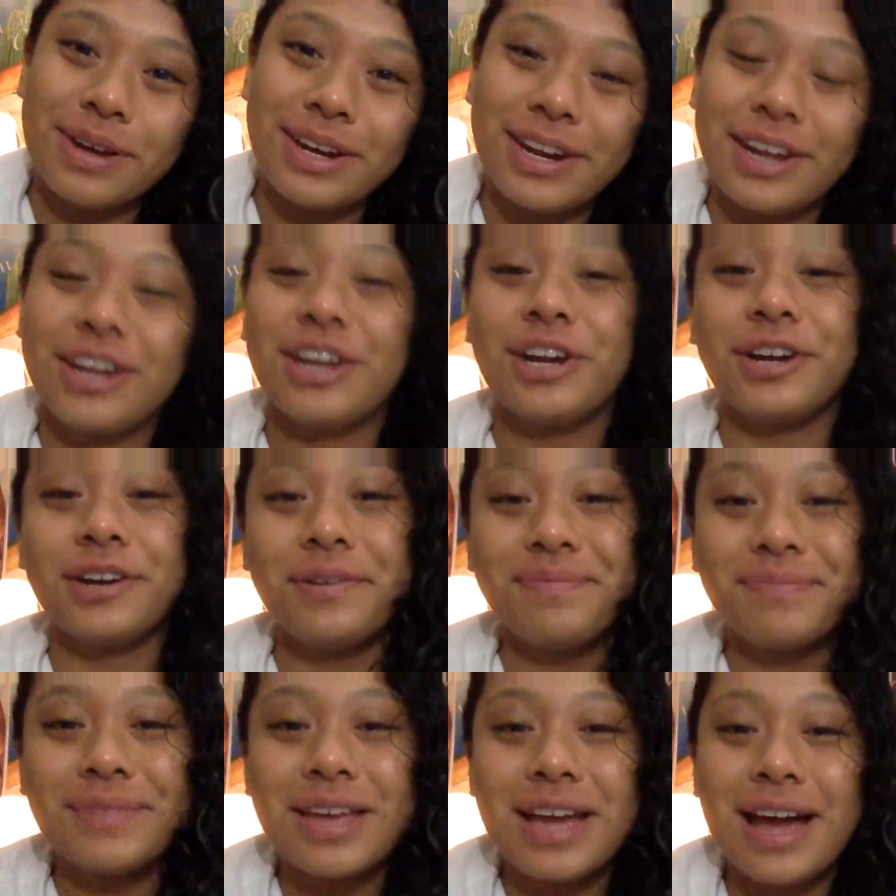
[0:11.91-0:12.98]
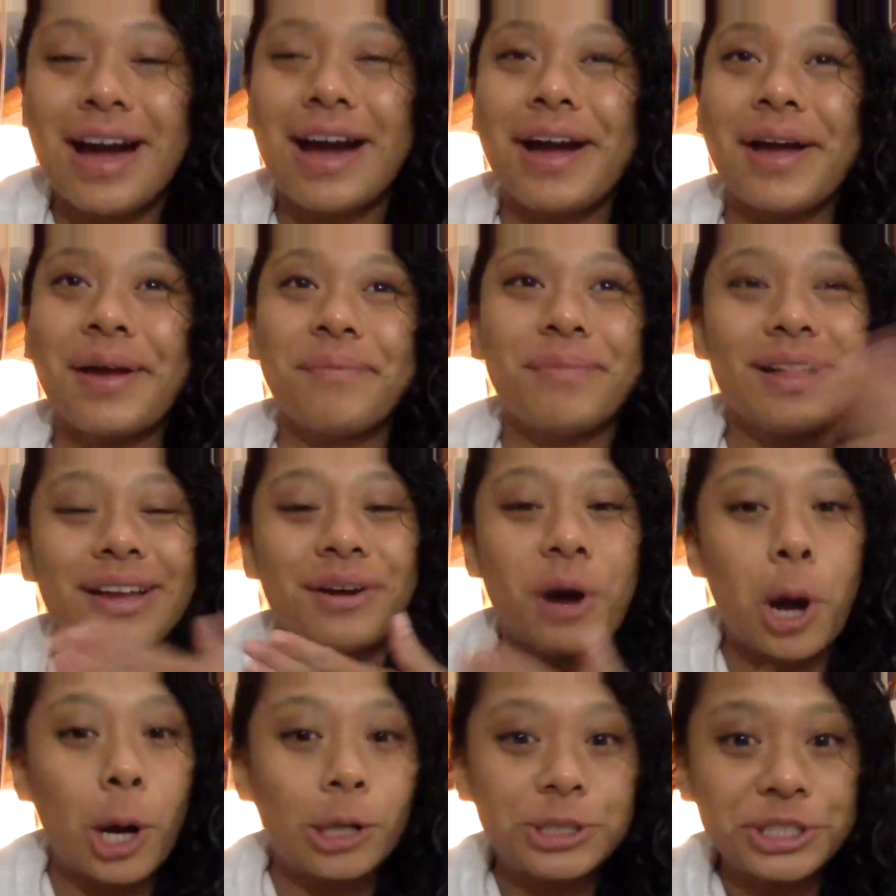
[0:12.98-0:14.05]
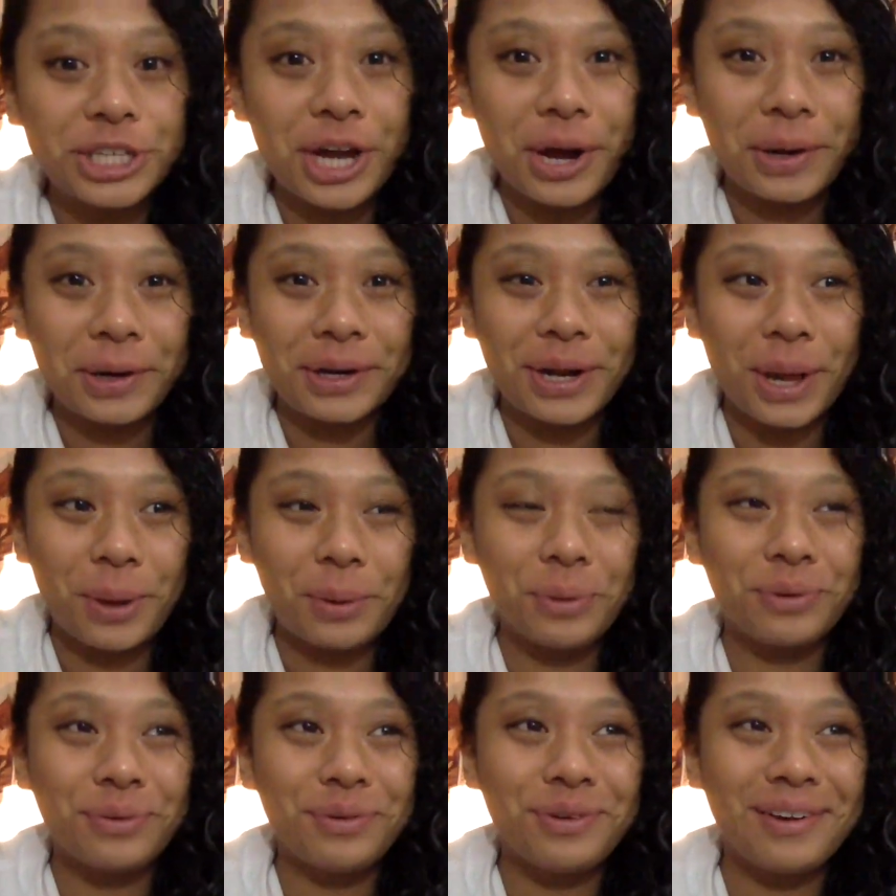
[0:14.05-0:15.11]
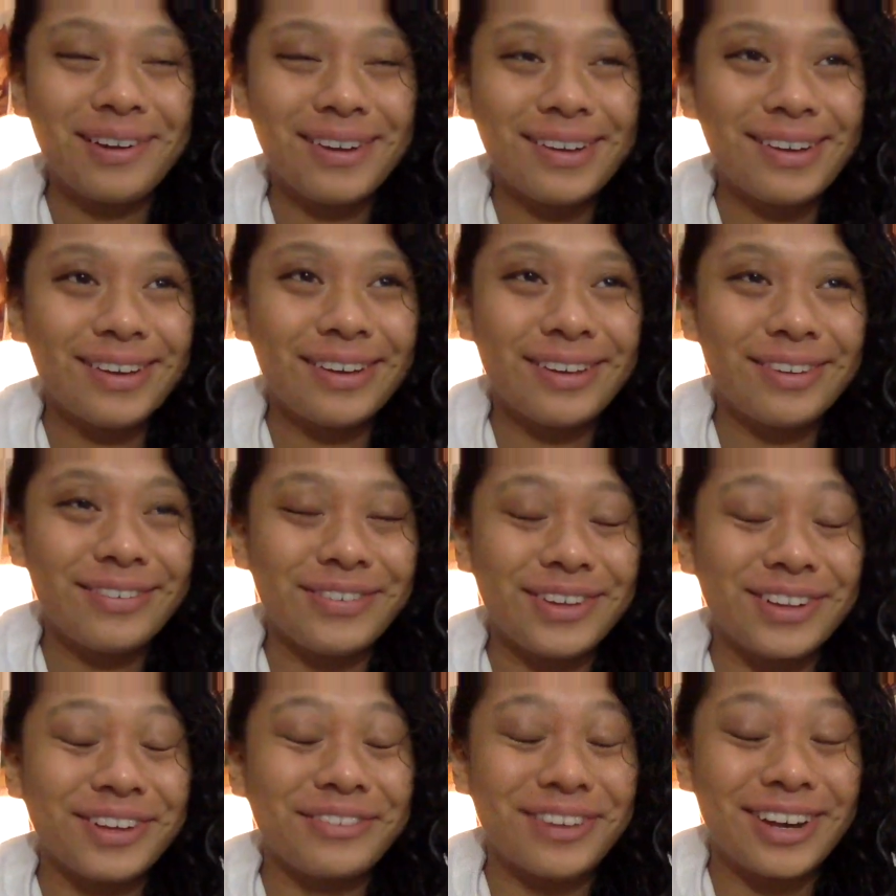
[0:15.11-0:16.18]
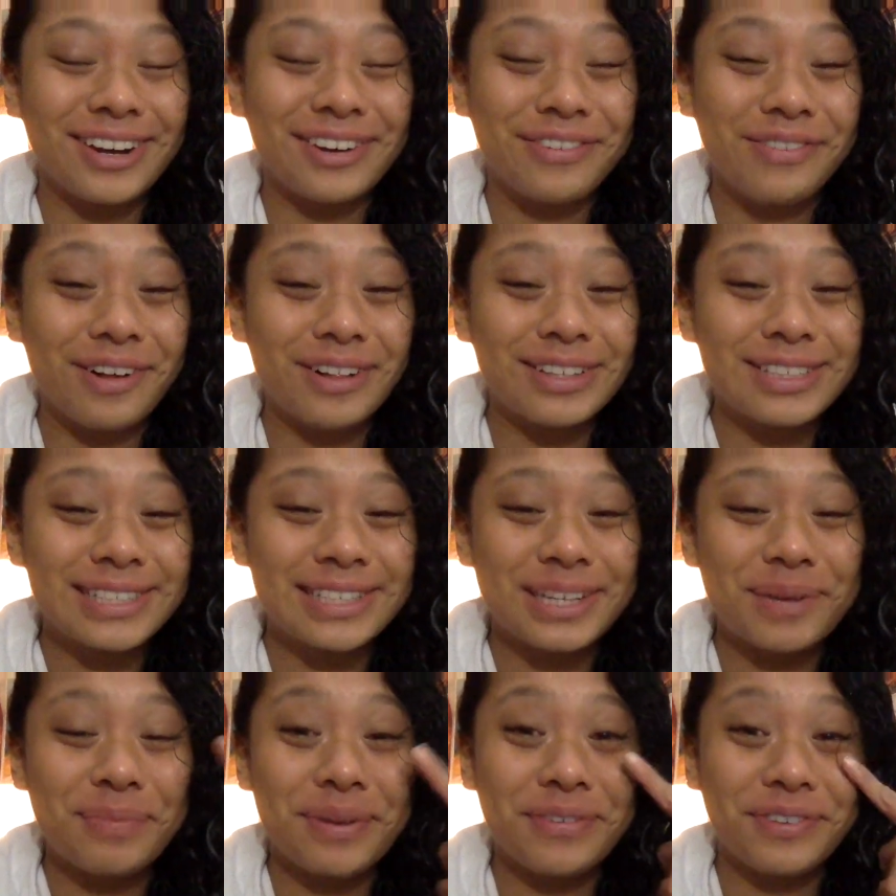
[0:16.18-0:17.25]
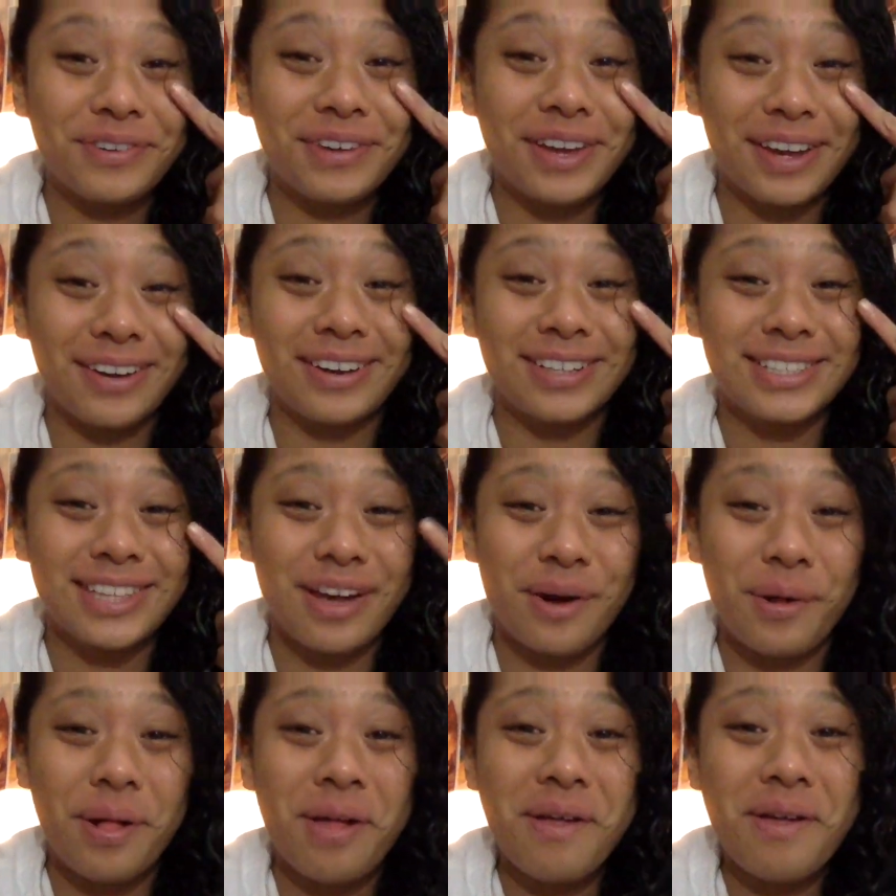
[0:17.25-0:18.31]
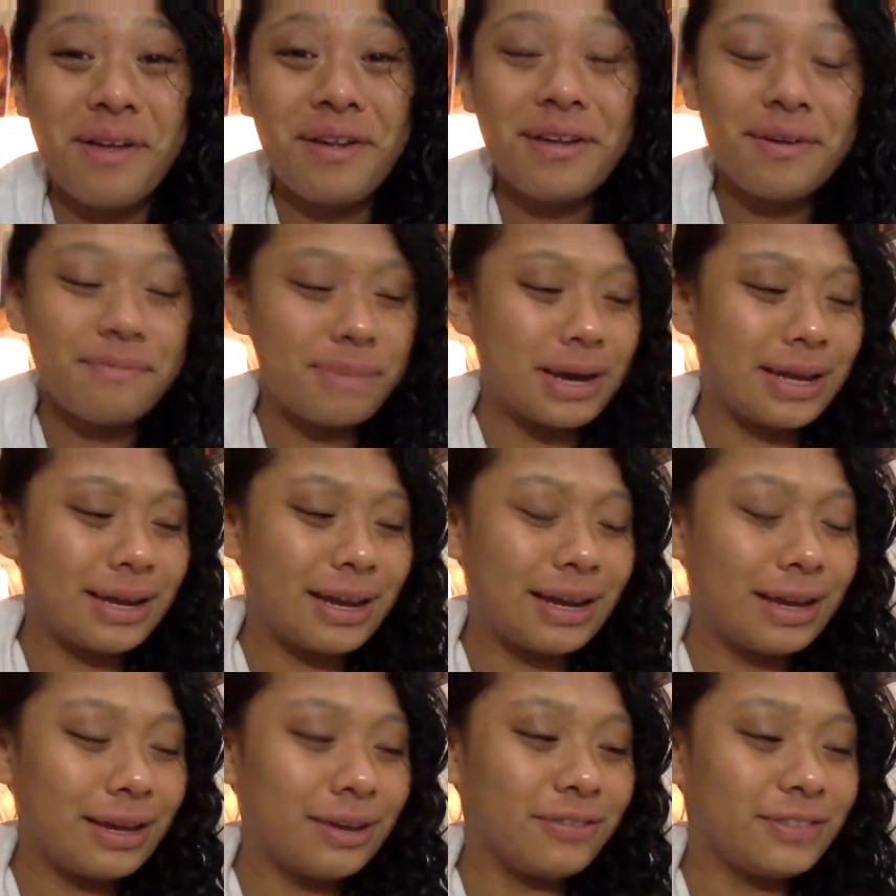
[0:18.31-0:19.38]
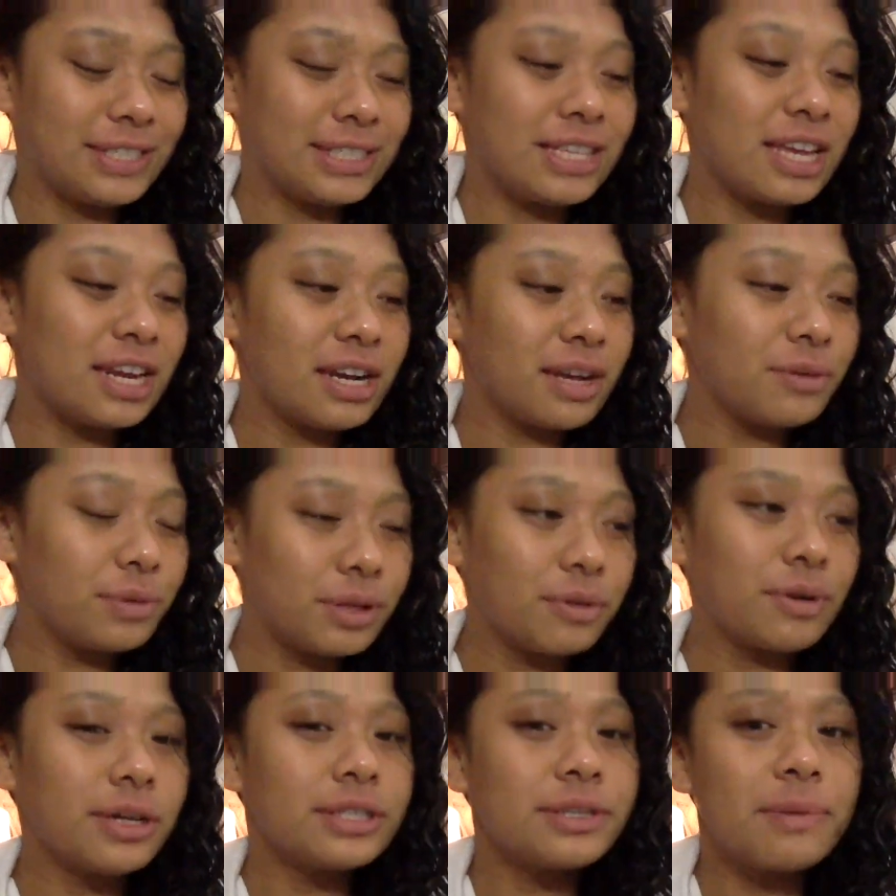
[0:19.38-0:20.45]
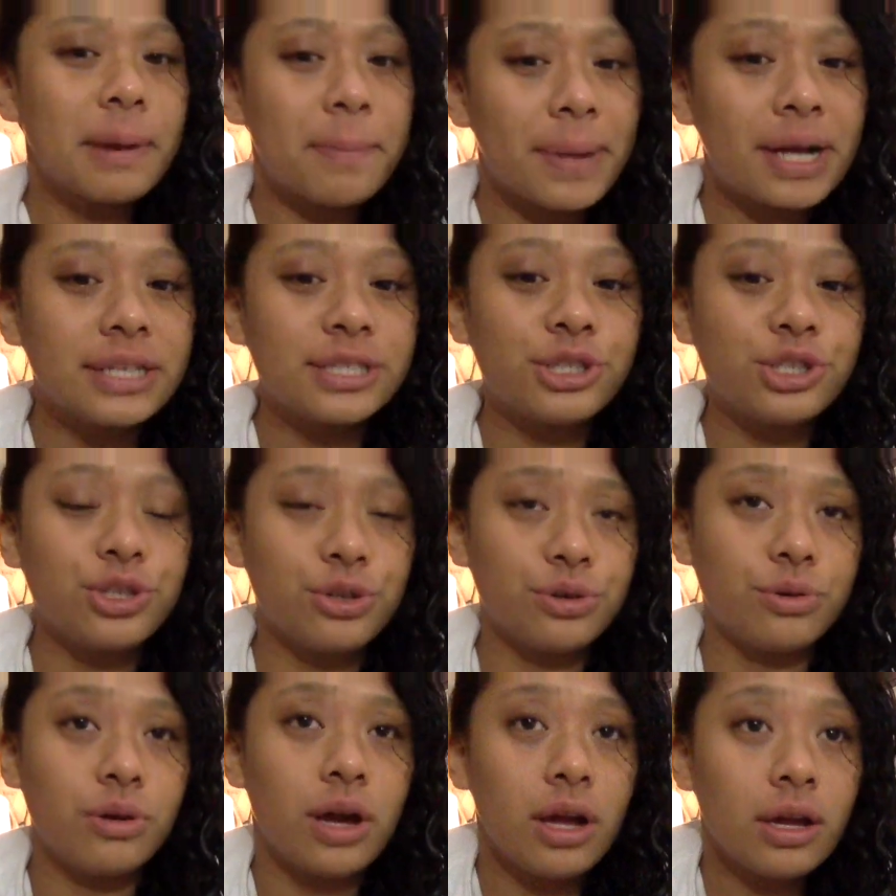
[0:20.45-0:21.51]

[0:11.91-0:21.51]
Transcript: Monday here. I'm like all showered and feeling ready to fall asleep if you cannot tell. But I've decided I really want to do my best to